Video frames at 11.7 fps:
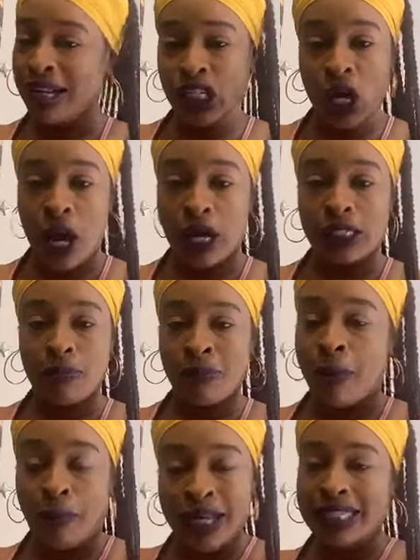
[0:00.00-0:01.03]
Real talks.
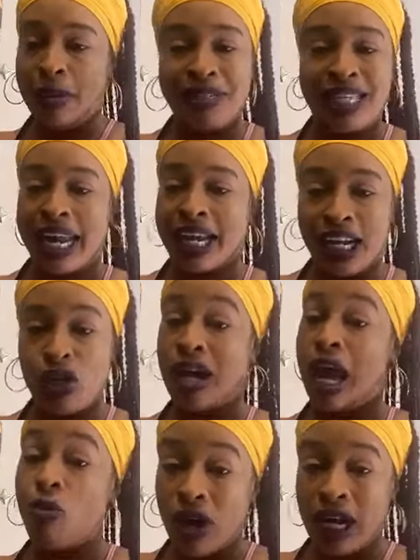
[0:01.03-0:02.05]
But the police told me said they couldn't
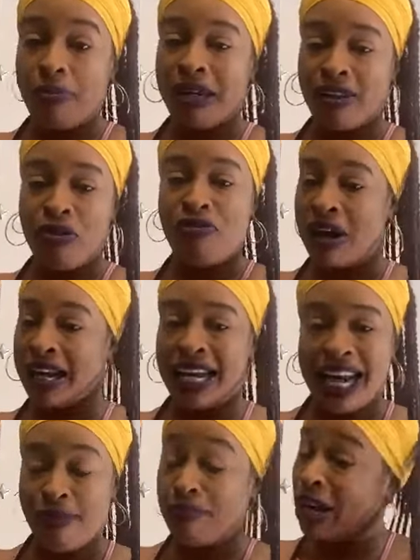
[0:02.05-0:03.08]
do that. I wanted them to give you
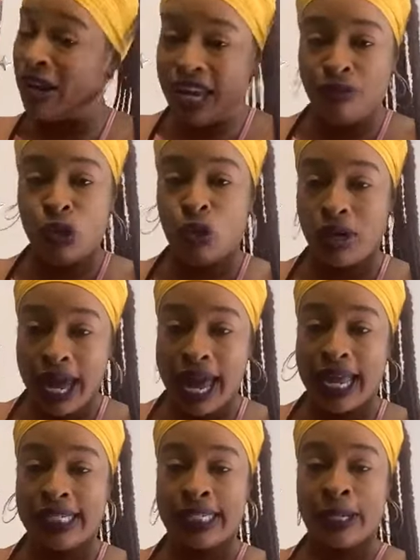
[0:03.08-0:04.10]
fucking life, but they only give you two
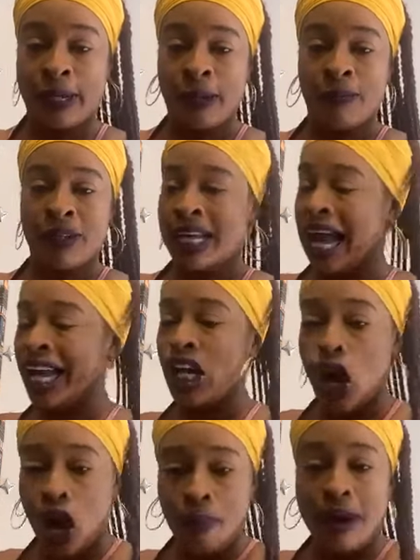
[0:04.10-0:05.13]
years. I
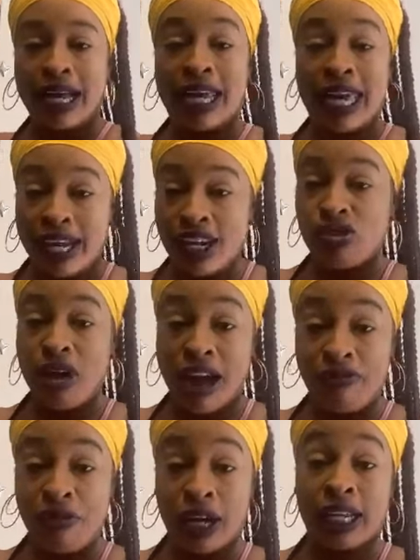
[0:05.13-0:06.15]
gone back again to
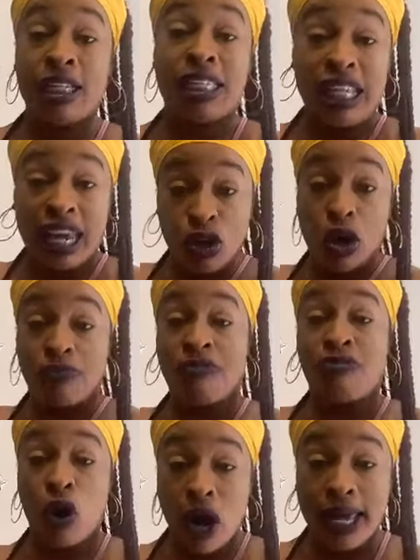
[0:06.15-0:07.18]
try fucking send you
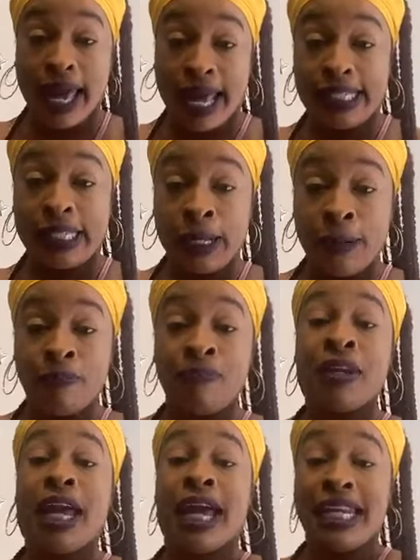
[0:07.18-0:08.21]
up for four years.
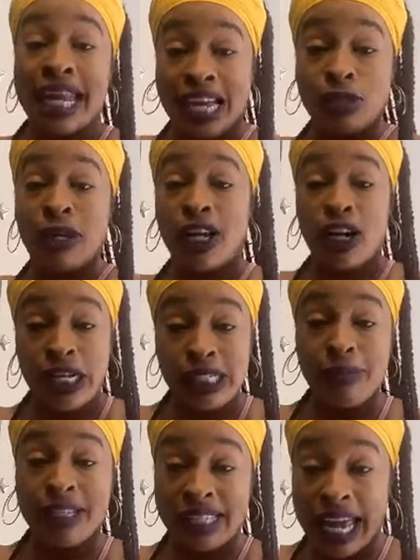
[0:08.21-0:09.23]
And that's when the
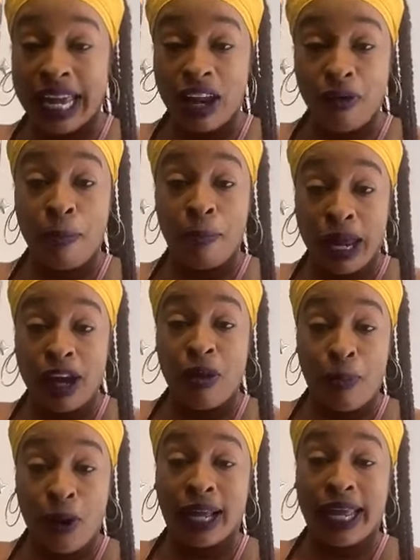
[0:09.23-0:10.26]
girls in the society they make
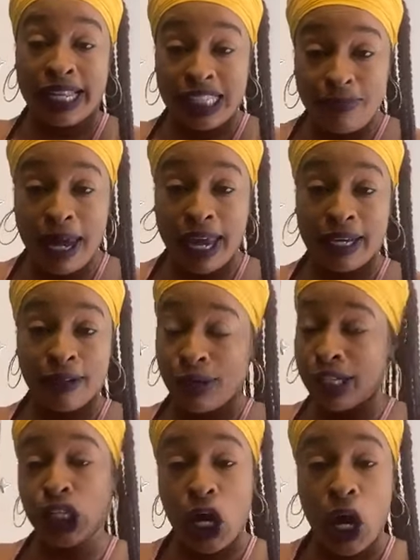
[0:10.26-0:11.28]
a report against me.
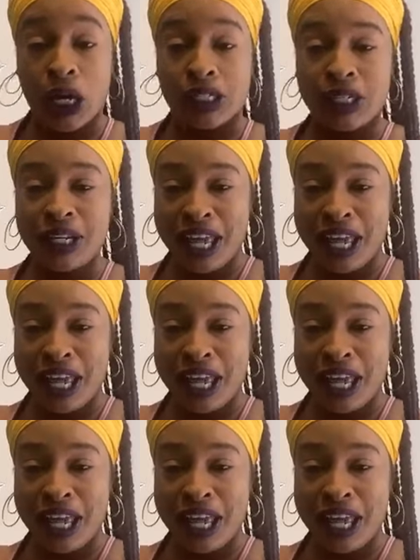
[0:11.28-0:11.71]
Real talks.